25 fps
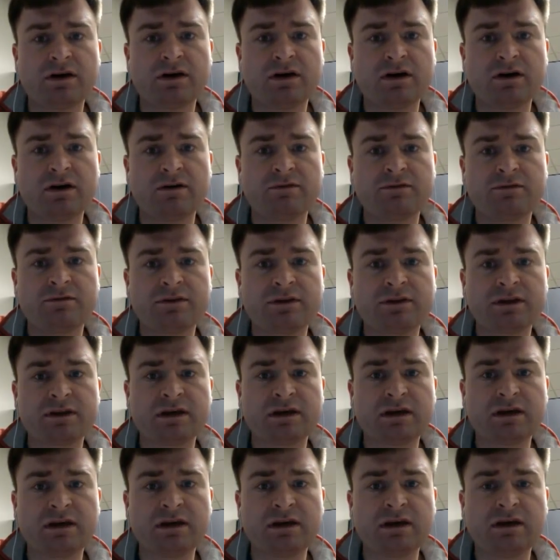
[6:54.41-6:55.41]
of
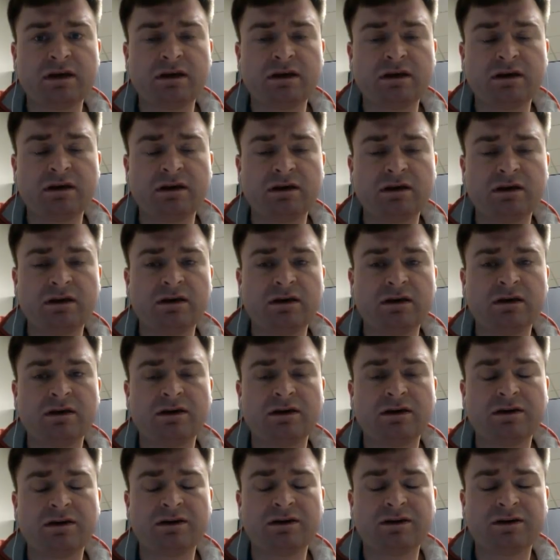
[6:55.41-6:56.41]

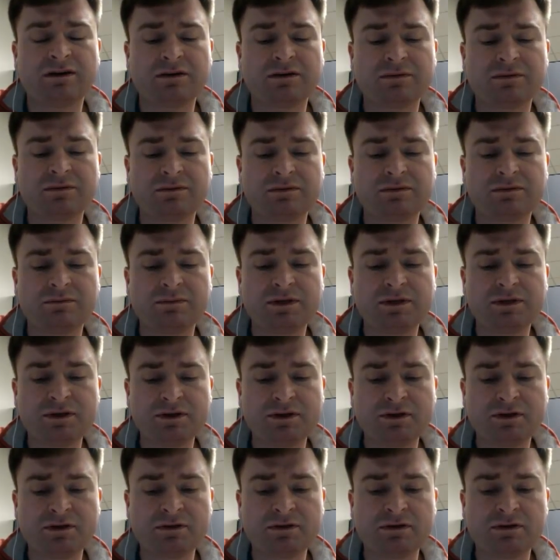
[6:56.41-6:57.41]
the uh,
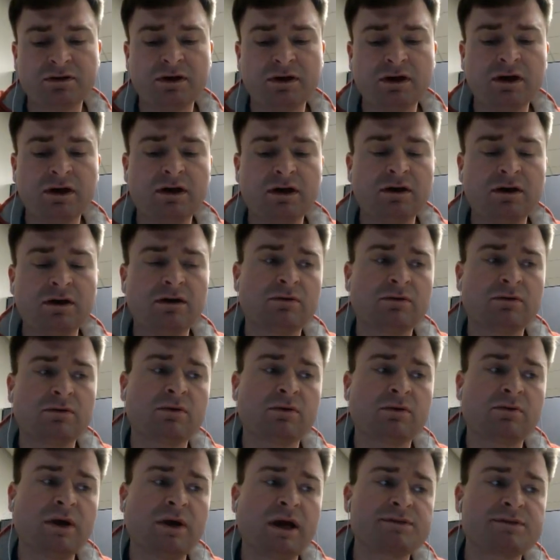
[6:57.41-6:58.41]
material.
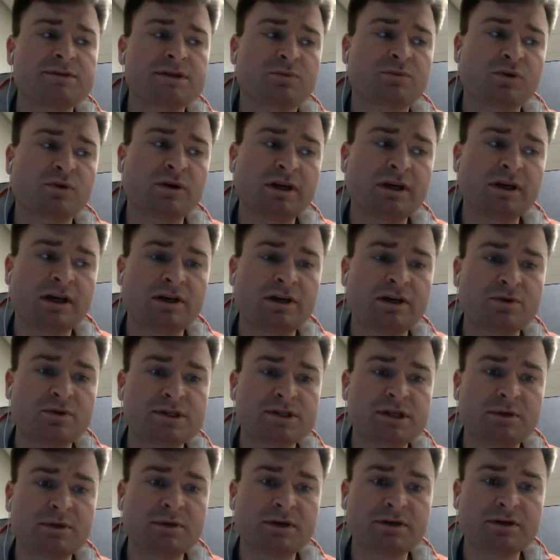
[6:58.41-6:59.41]
We have some really
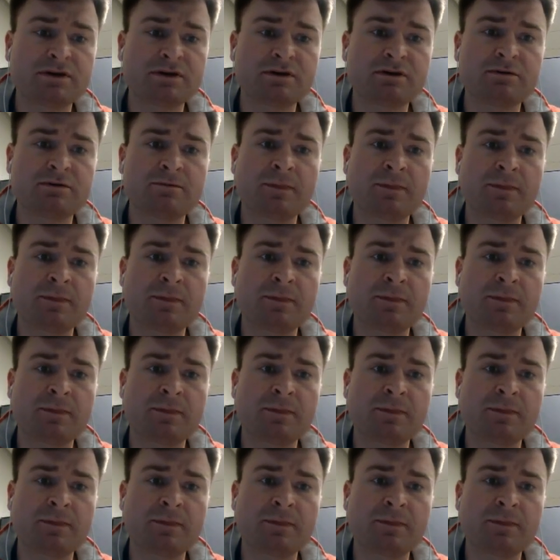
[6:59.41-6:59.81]
interesting material.